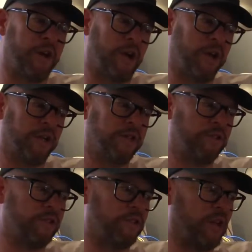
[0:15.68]
and Argus,
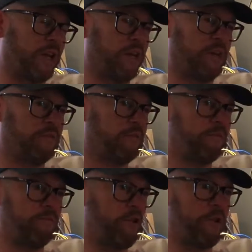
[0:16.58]
just as like a
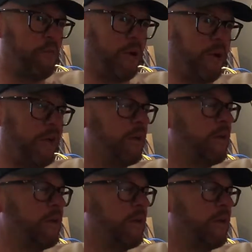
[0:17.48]
runner boy.